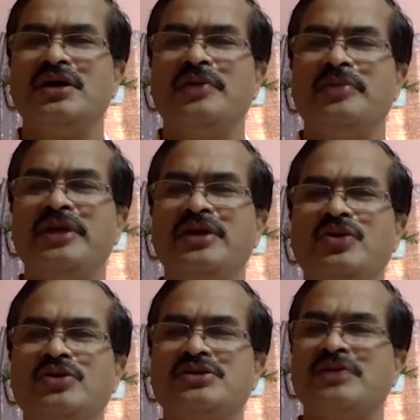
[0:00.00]
meet
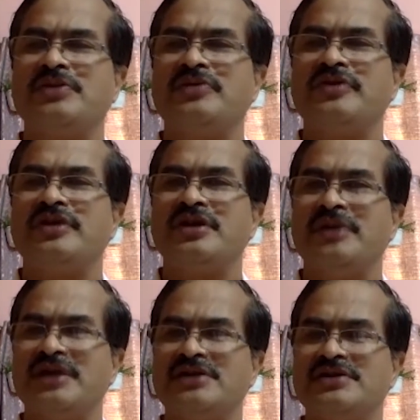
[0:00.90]
those type of
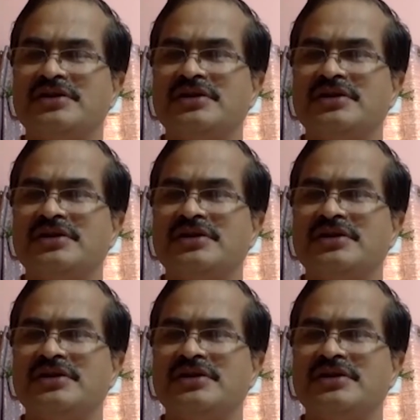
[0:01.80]
demands.